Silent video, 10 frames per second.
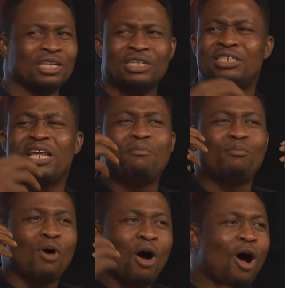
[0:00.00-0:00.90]
The
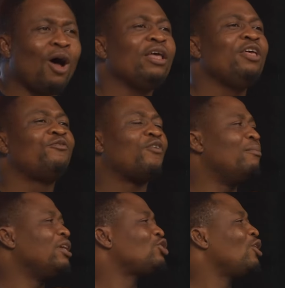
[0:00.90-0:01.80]
more
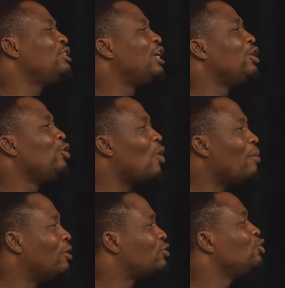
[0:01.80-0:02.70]
information they know
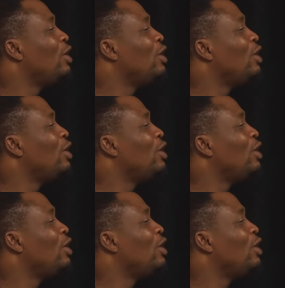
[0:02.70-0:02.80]
about you,